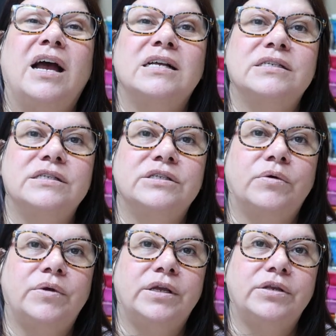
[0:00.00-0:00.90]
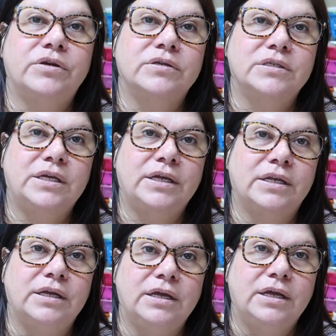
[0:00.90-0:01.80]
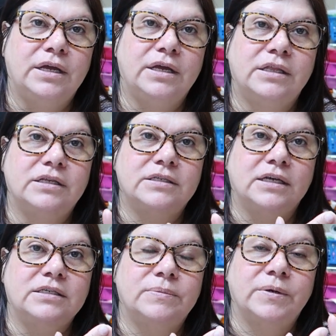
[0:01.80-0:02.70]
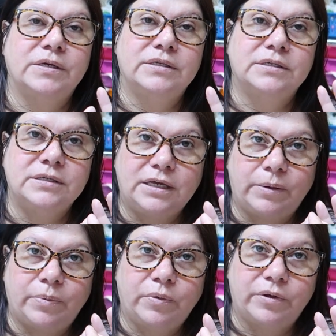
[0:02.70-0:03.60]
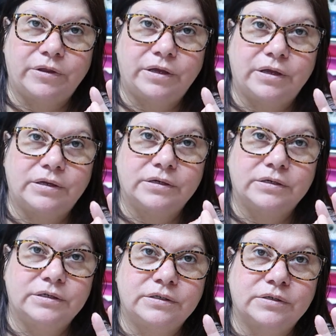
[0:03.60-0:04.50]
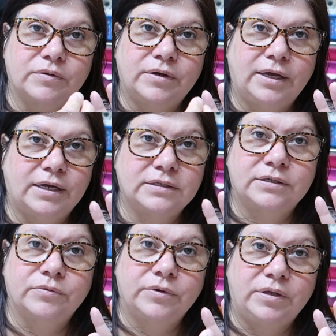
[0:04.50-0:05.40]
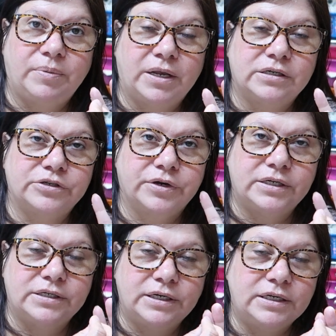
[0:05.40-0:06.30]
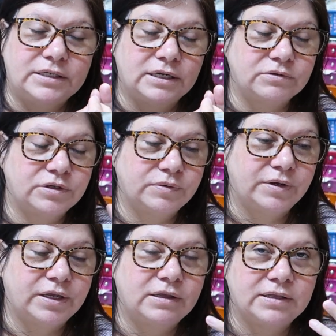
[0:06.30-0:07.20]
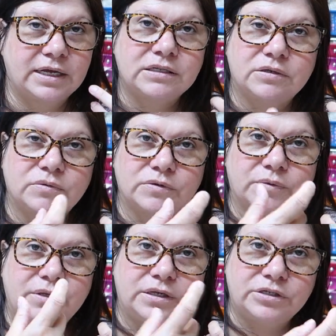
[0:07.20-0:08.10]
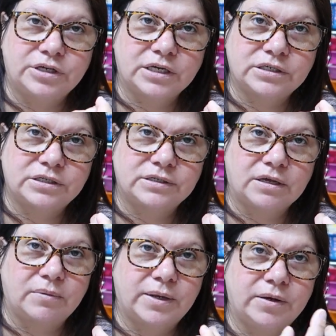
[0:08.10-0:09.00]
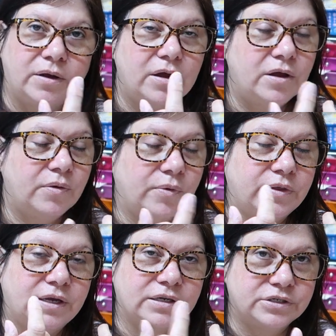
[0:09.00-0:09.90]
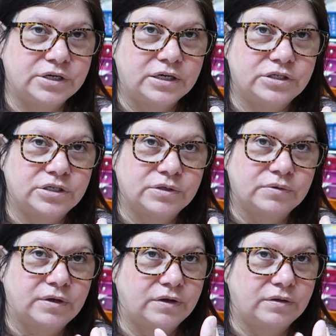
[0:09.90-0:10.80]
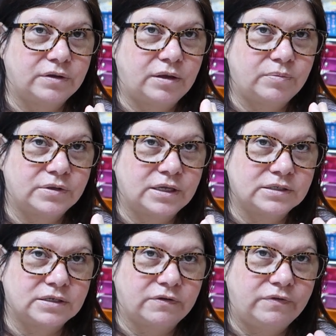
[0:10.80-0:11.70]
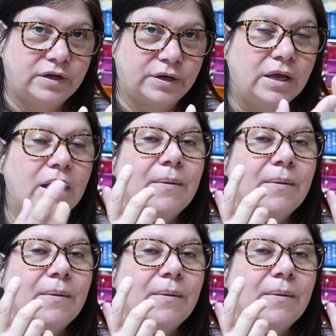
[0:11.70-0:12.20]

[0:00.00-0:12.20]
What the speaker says: has to soak into your skin, and this eczema is deep within, and so it has to really penetrate to get down to it, and that's where the injections come in. When they inject you, they put that stuff in.